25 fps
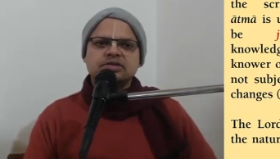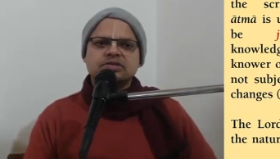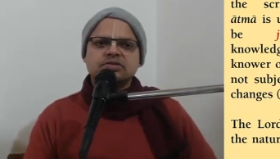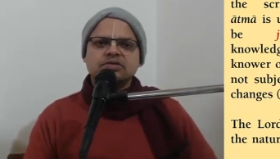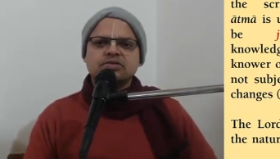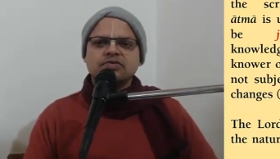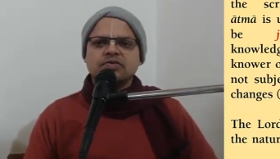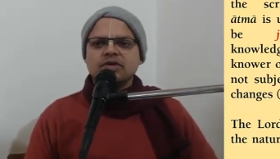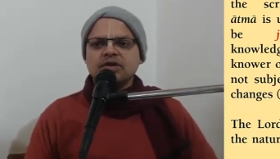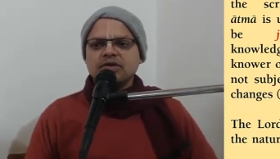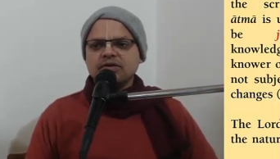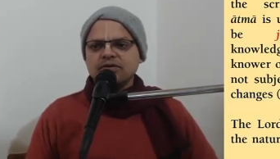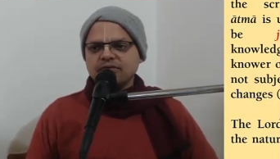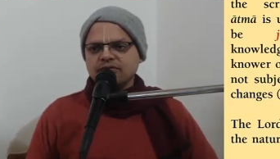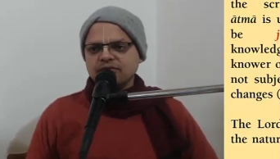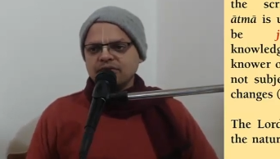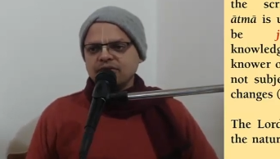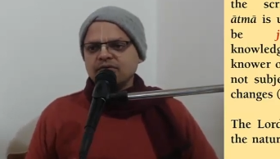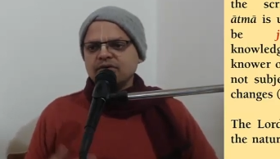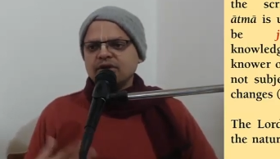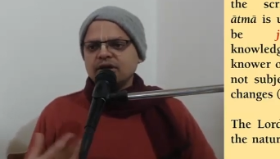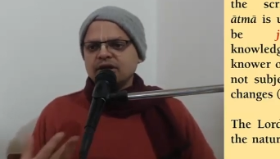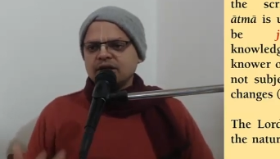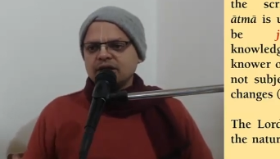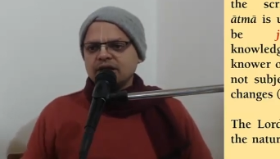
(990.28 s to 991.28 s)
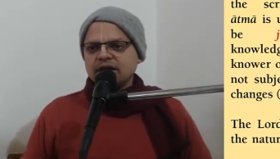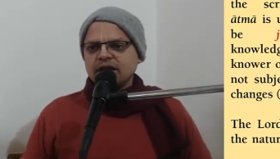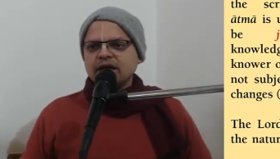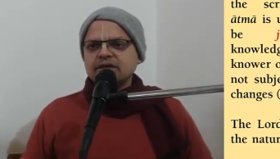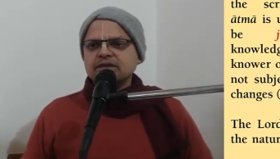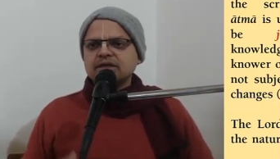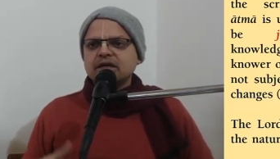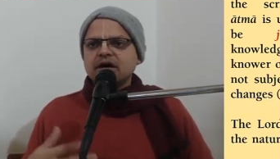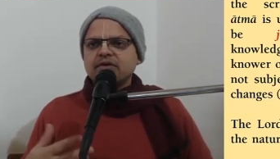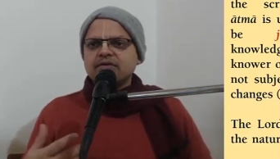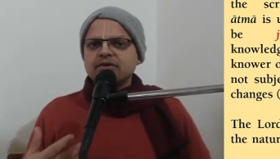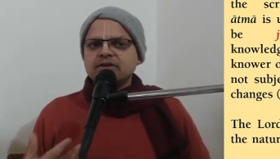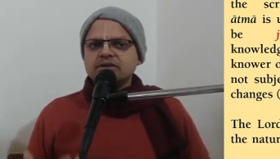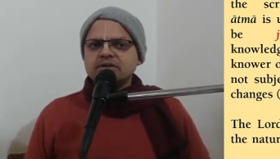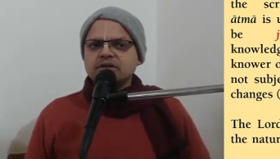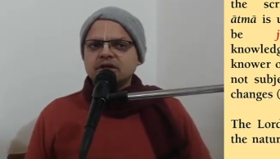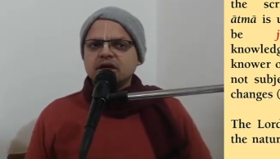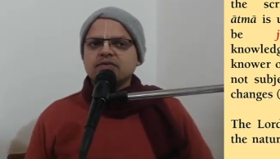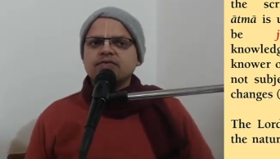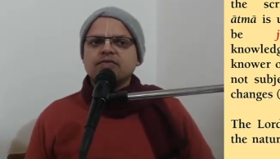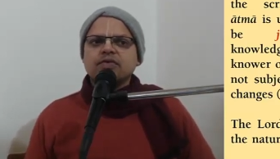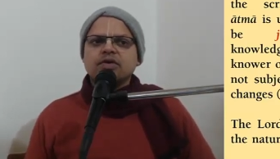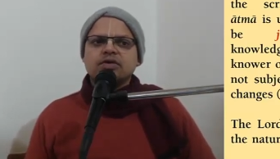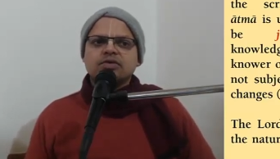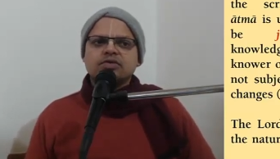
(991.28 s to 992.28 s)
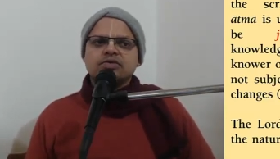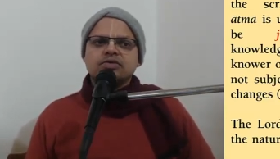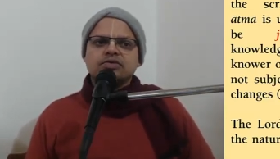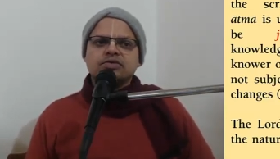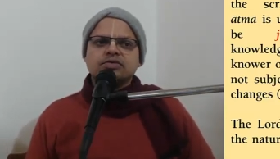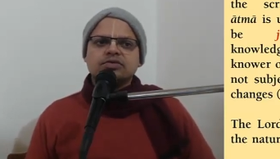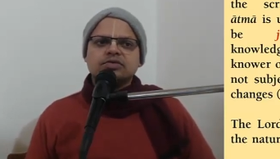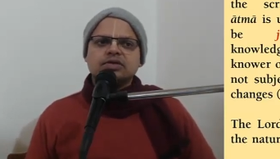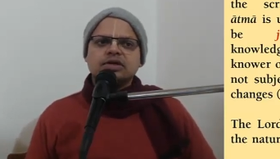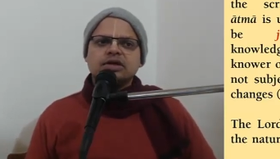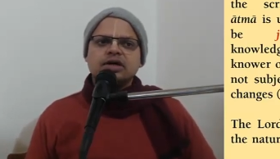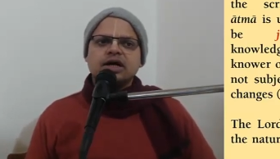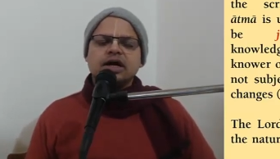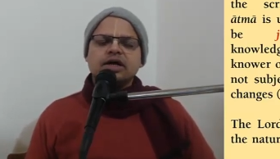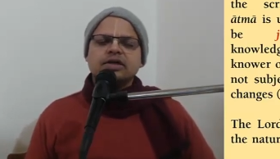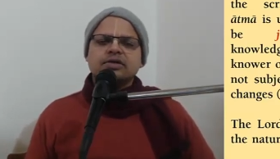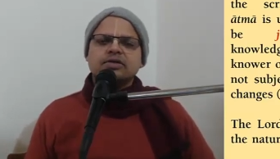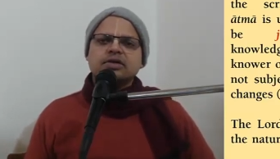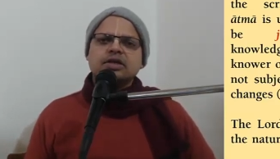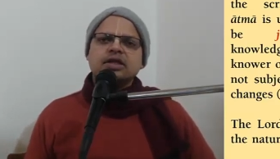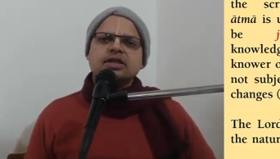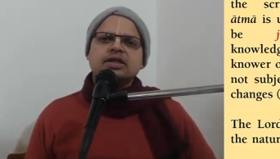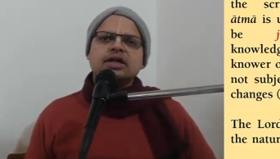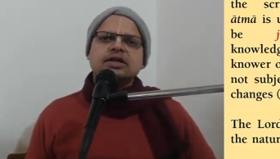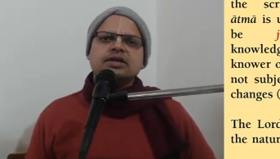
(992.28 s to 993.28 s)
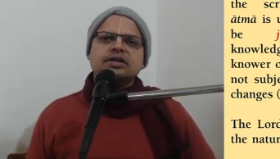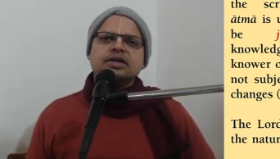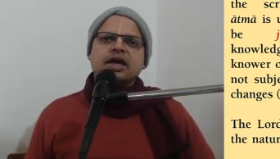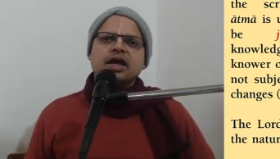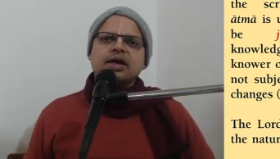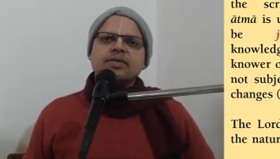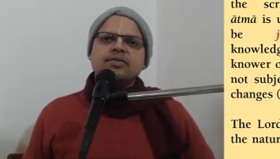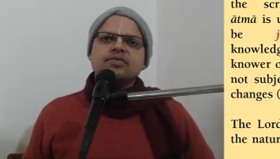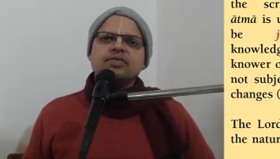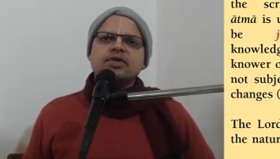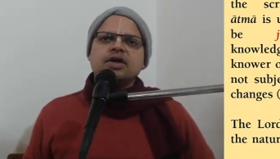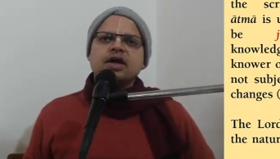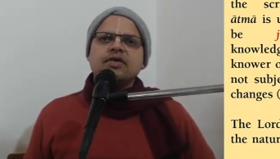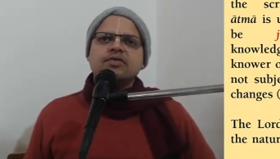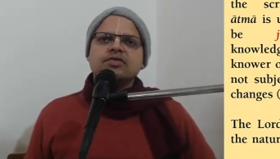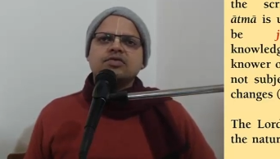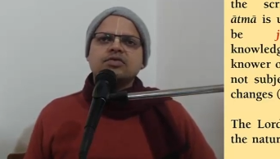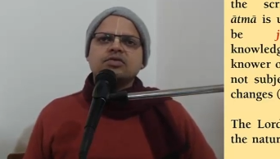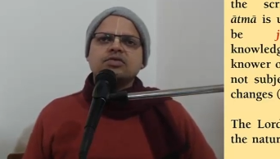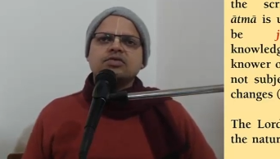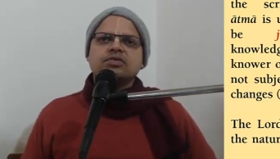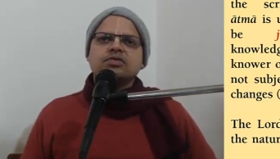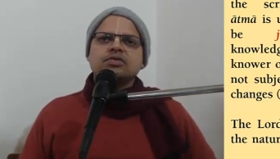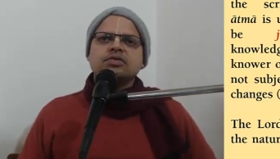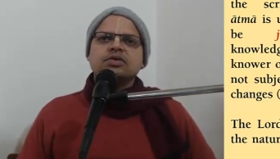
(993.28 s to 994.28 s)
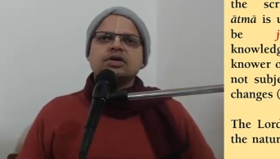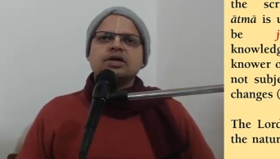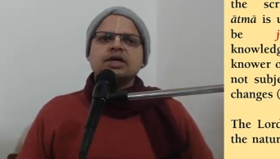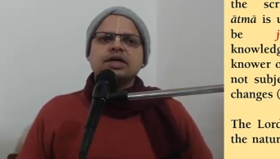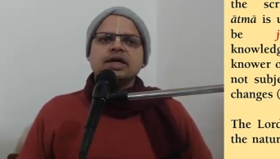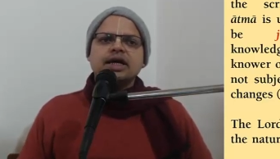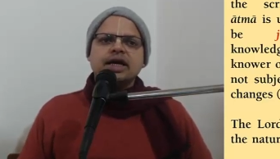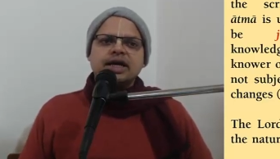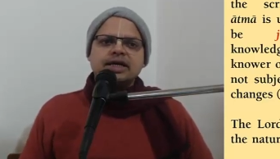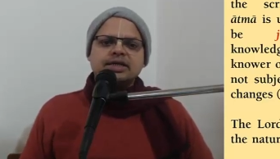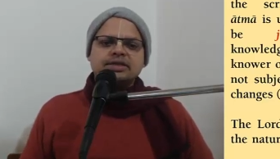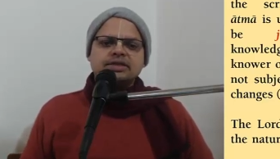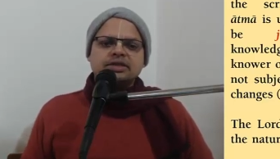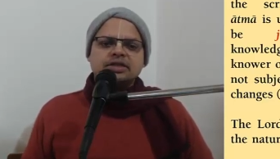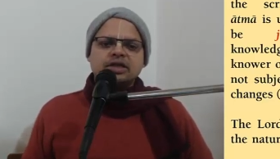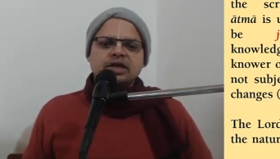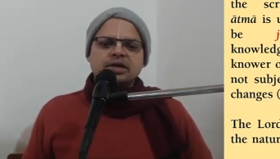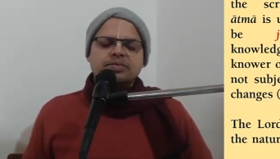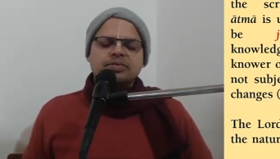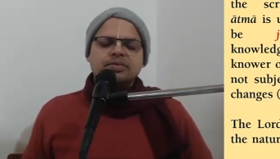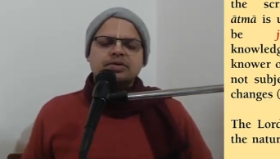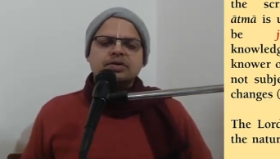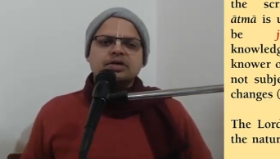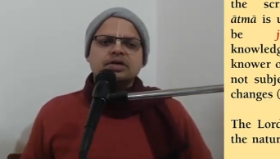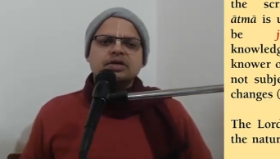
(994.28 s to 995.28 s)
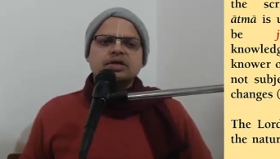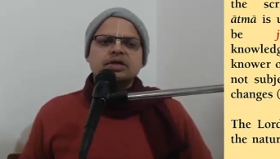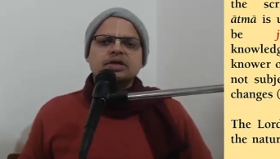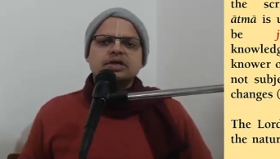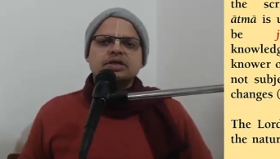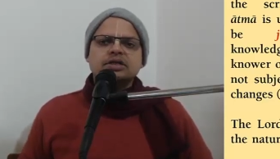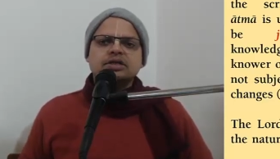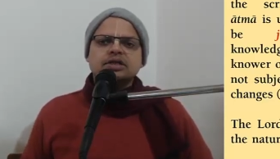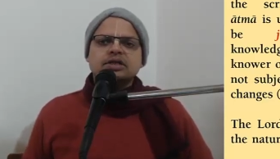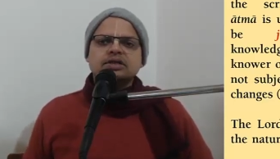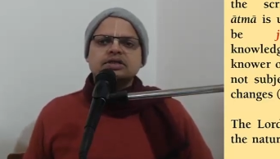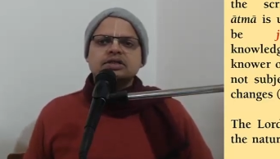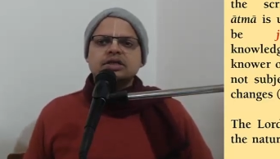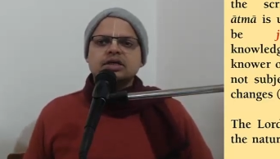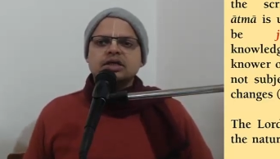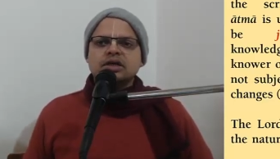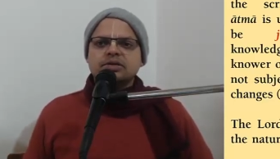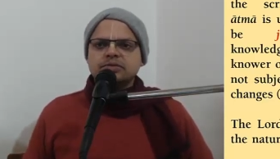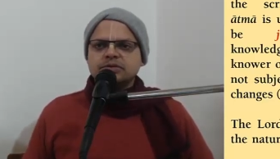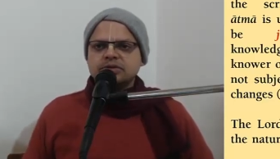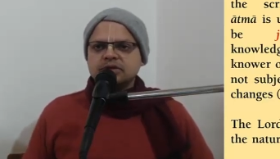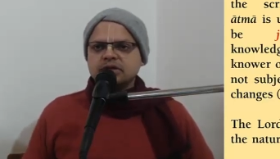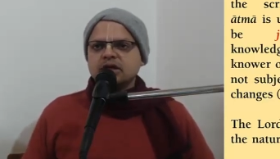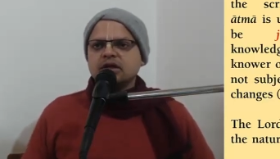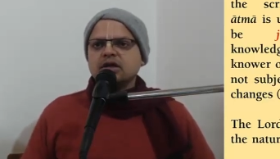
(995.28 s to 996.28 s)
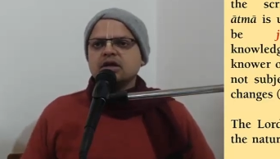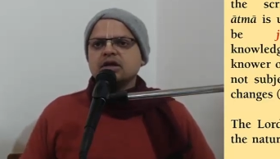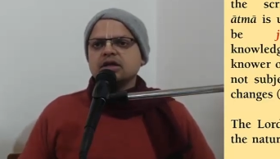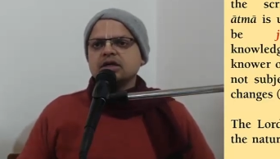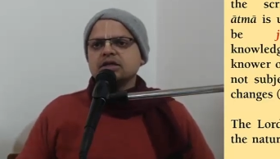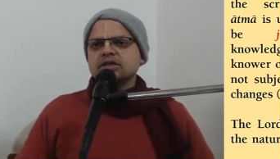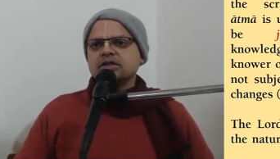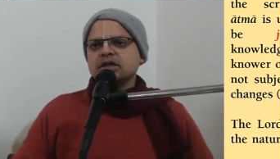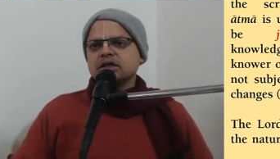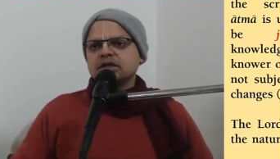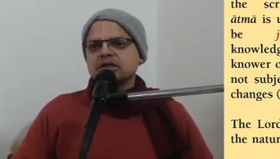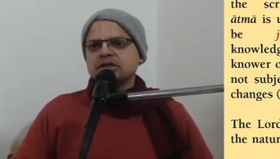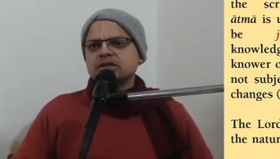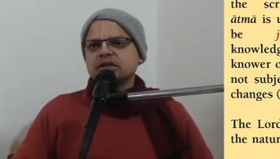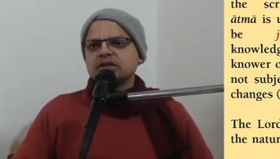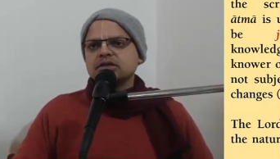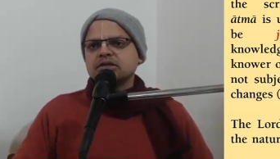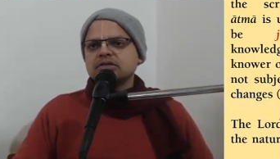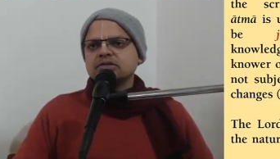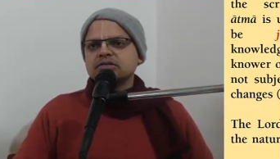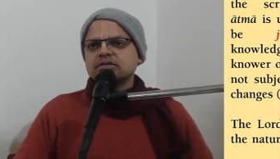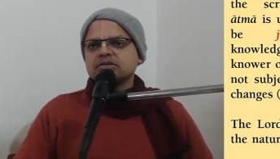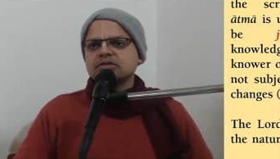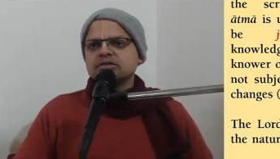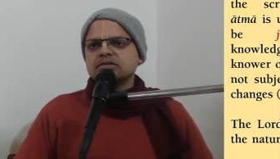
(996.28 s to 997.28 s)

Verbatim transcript: So we'll, we will realize ourselves also. Uh, till that time, we have to accept the scriptural injunction.